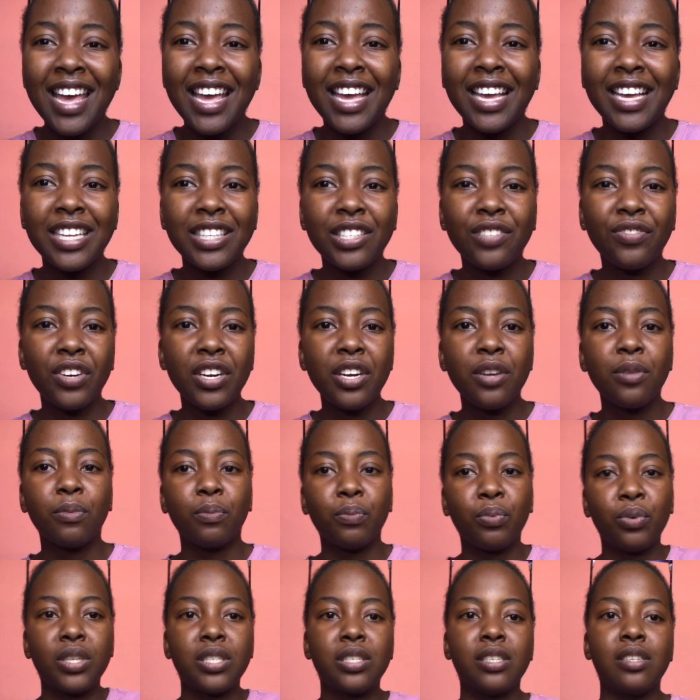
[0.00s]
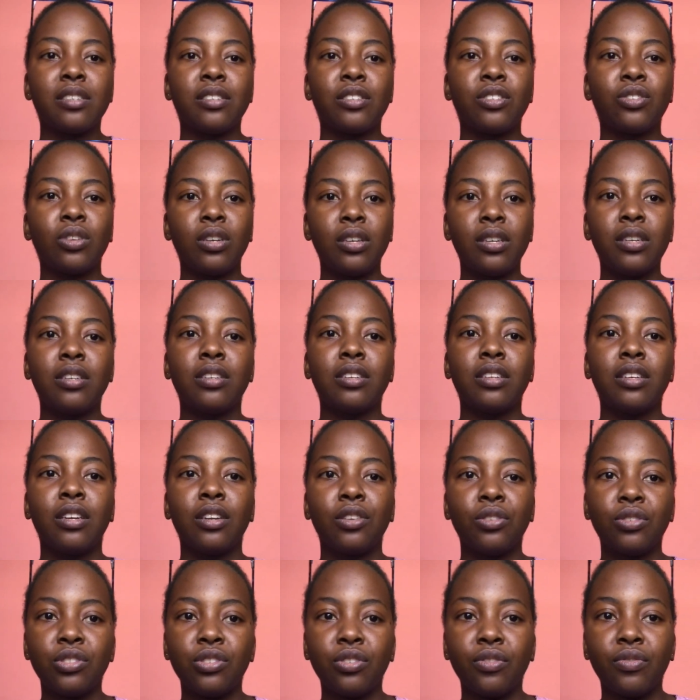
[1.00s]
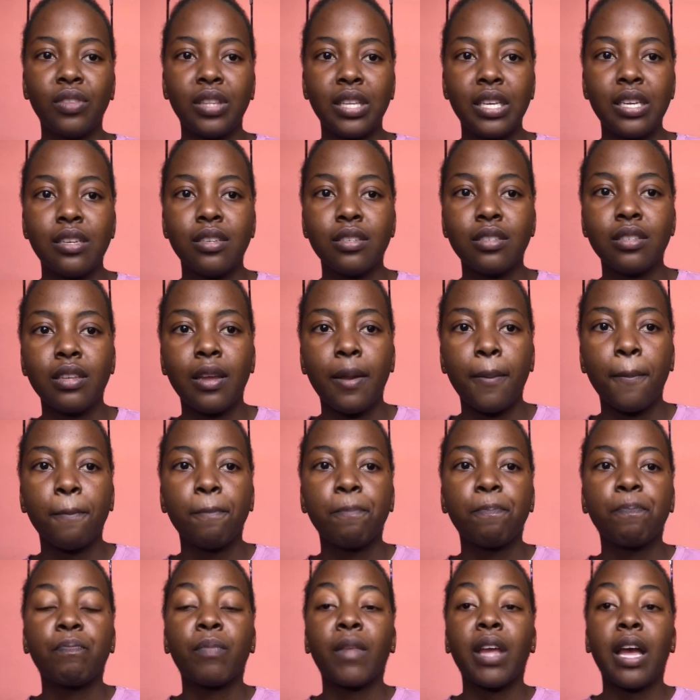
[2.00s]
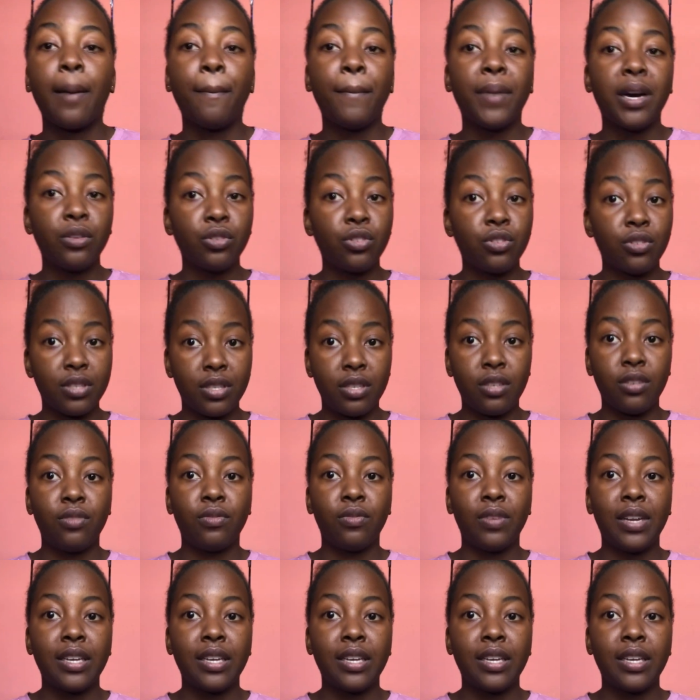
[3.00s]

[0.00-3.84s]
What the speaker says: it's very important to learn a lot of things about yourself.